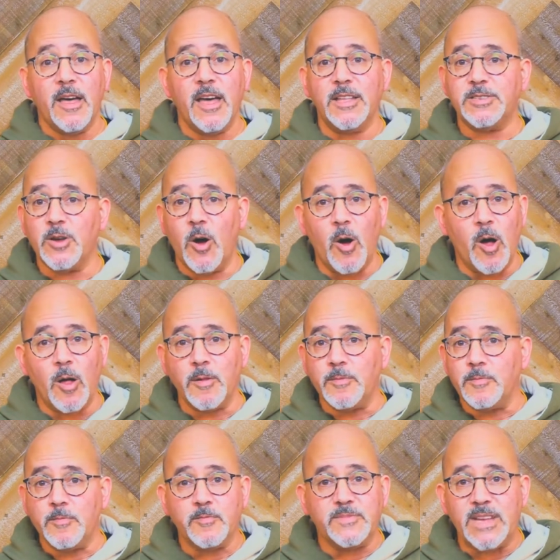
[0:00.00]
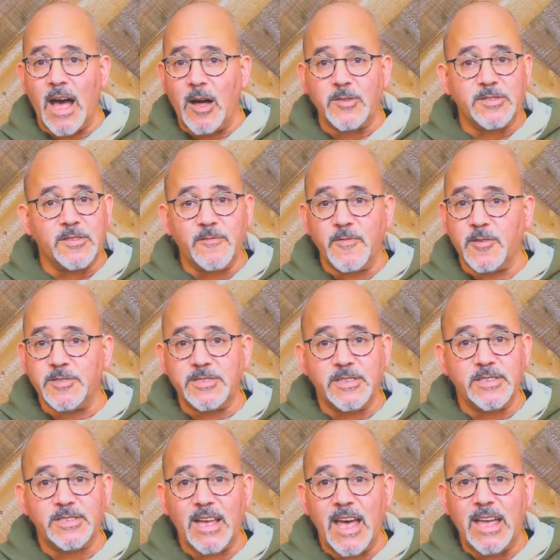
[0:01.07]
It's all down to
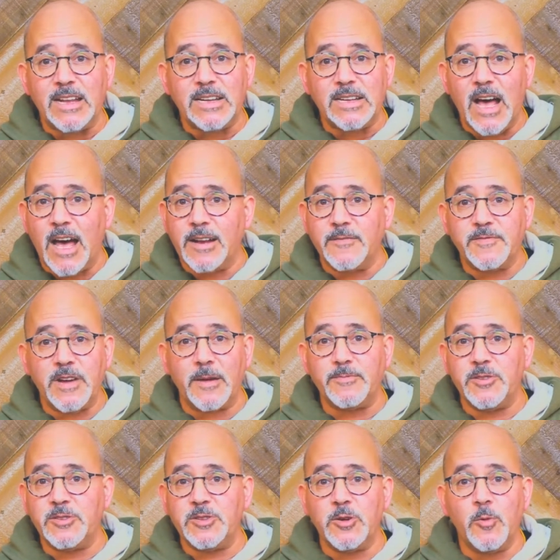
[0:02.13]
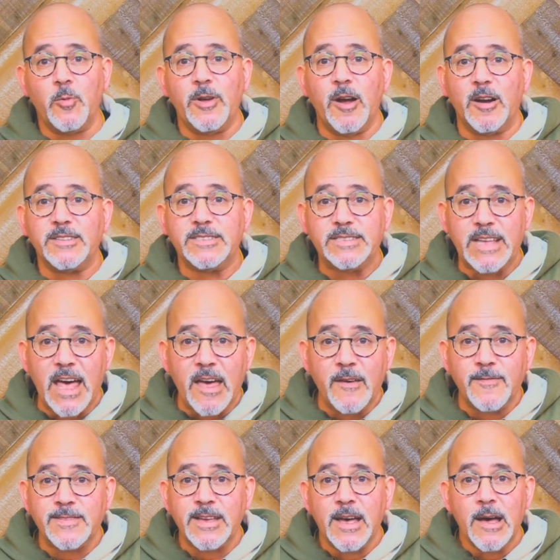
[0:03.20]
verses 8 and 9 of chapter 2. We are
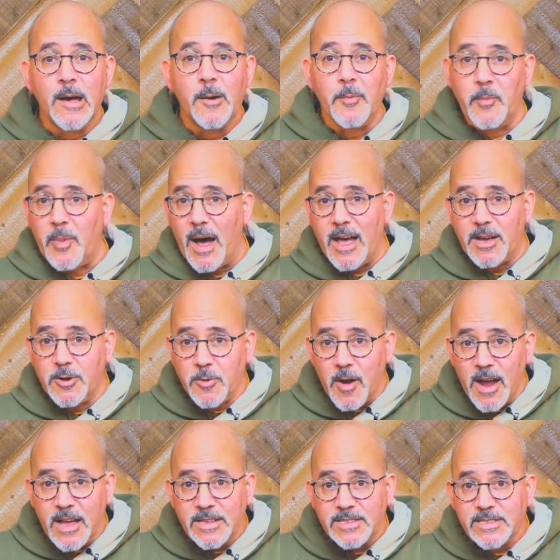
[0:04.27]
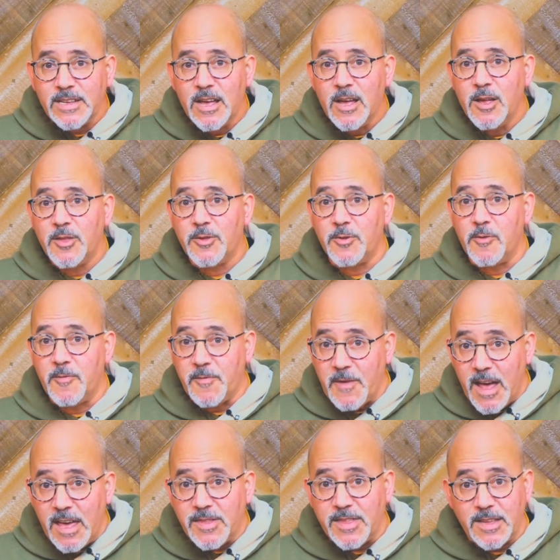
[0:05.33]
saved by grace through
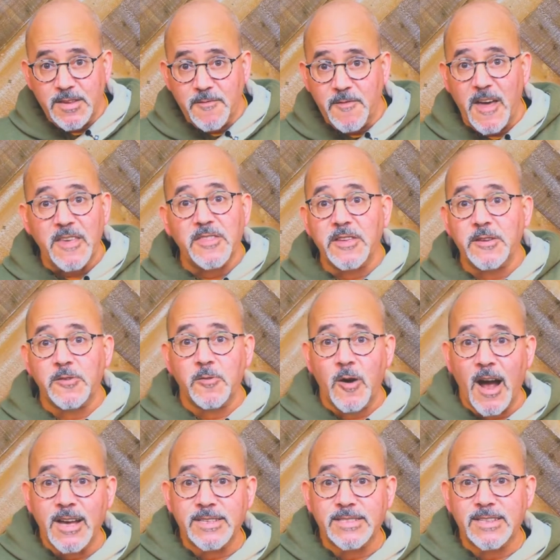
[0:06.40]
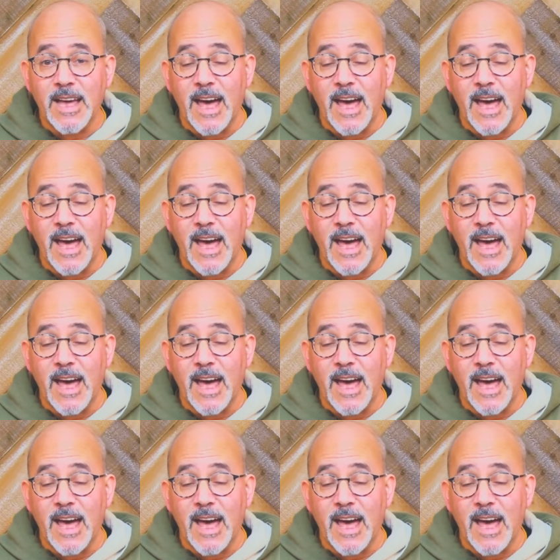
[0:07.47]
faith. That's faith in Christ.